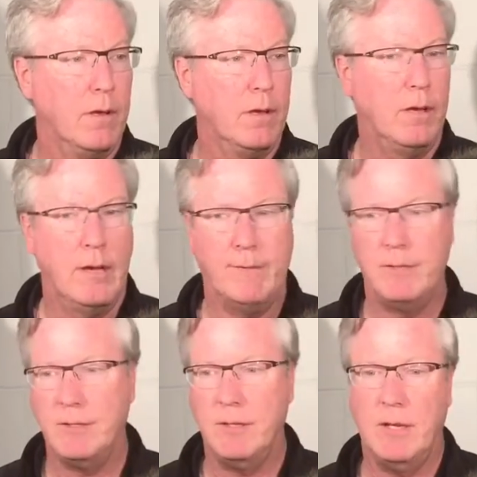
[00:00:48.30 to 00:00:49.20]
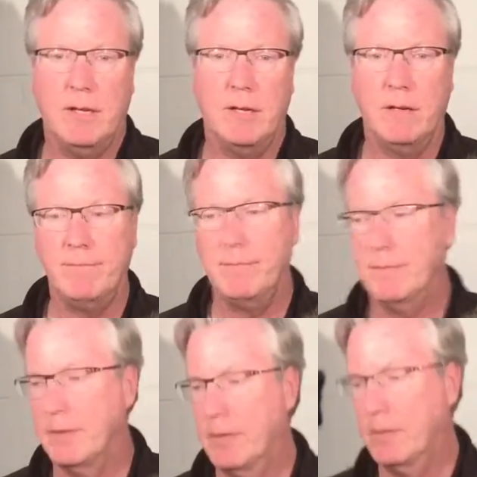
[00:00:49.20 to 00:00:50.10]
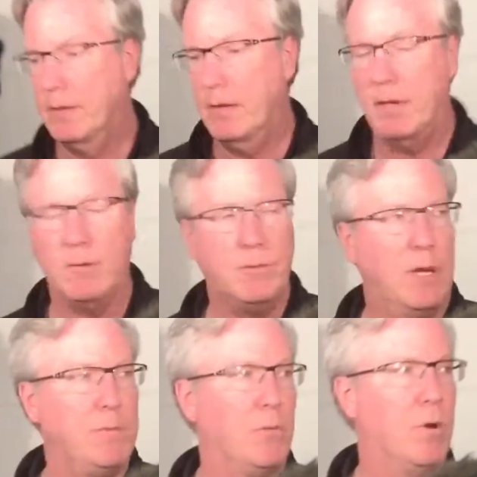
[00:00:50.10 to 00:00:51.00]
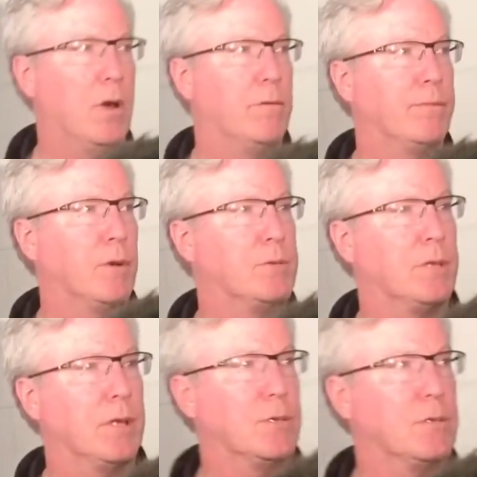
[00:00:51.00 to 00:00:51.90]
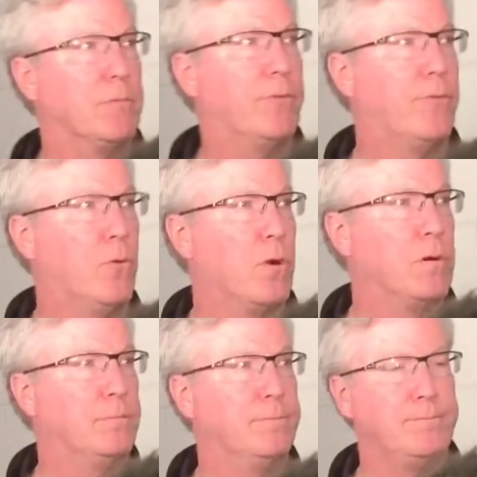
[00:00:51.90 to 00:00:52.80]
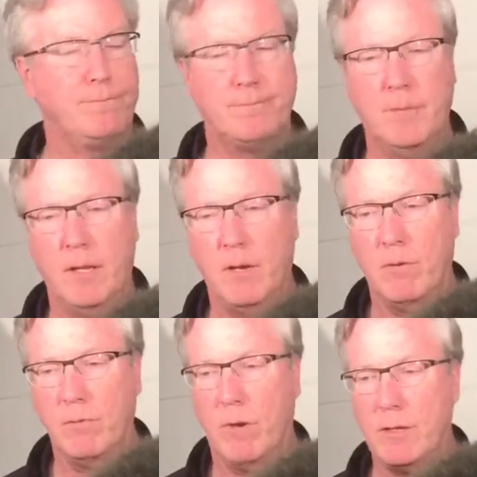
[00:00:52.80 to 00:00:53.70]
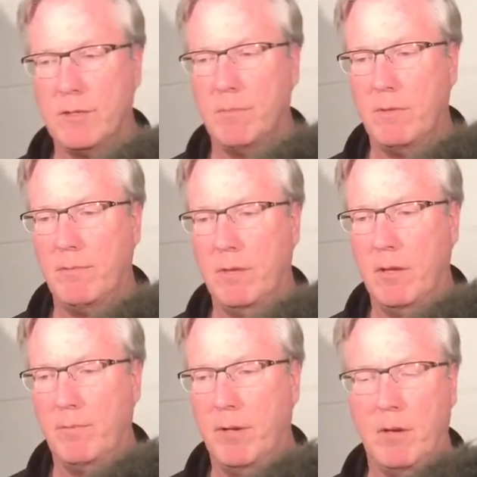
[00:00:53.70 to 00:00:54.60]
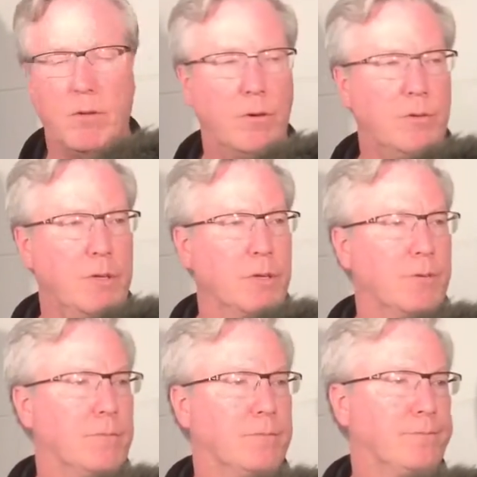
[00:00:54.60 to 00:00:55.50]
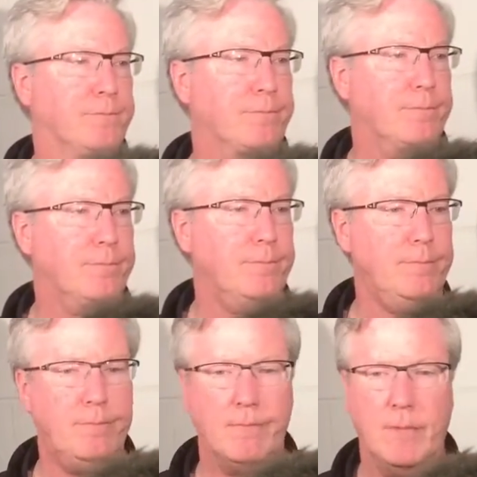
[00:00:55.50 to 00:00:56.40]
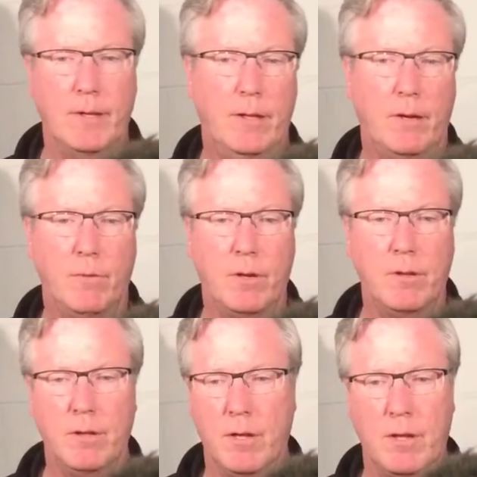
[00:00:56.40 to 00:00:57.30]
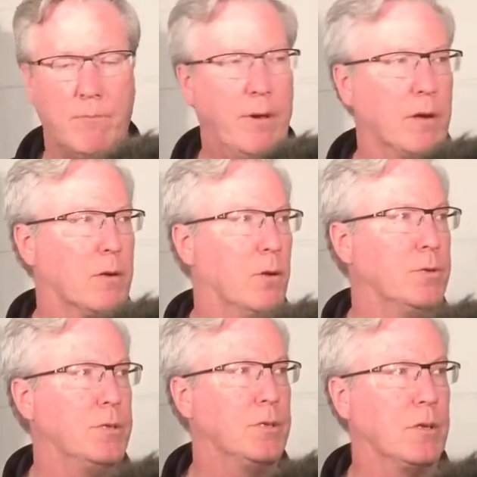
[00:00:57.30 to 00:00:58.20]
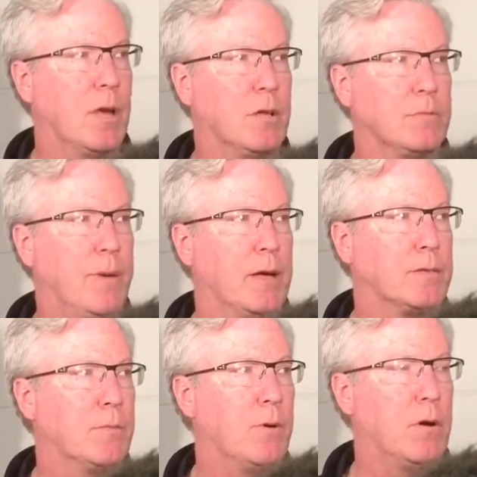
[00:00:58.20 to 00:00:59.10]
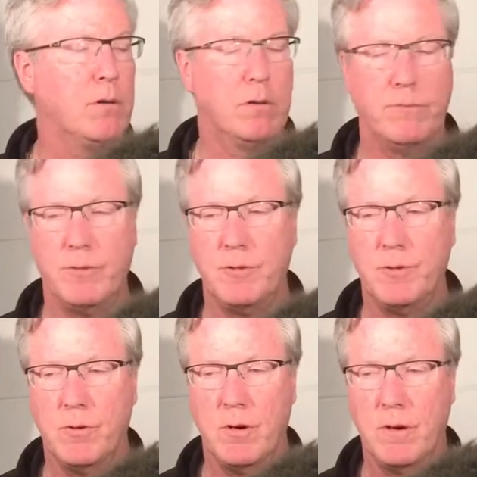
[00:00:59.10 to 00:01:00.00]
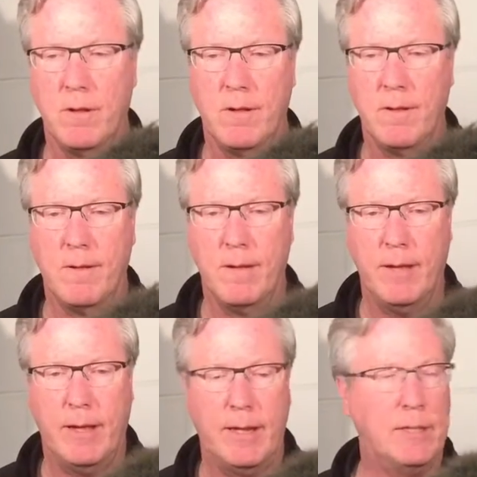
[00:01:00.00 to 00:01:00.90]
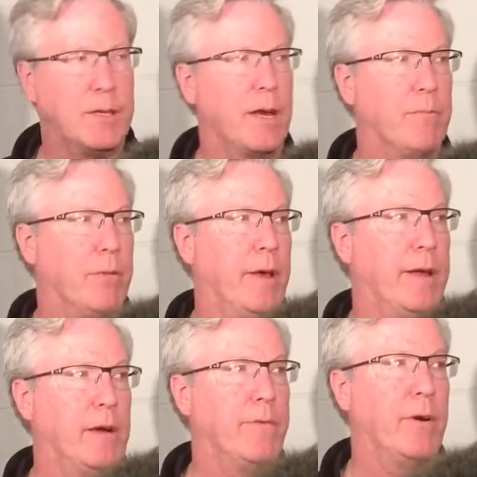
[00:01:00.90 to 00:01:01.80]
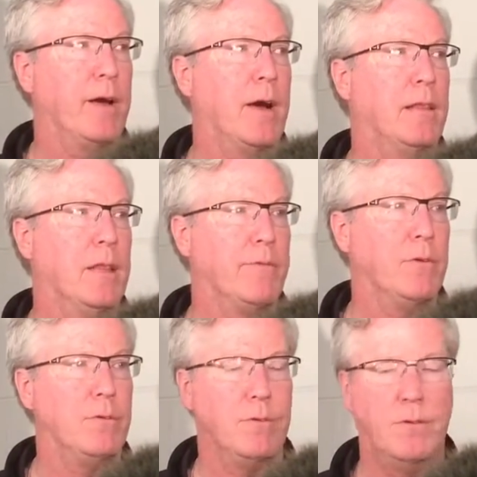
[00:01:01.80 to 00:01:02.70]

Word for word: Uh, obviously, uh, you know, I know Jamie well. I've coached against him before. You know, and watched him in, pit Pitt all those years. You know, one of better coaches in college basketball for sure, and he's got them playing at a very high level.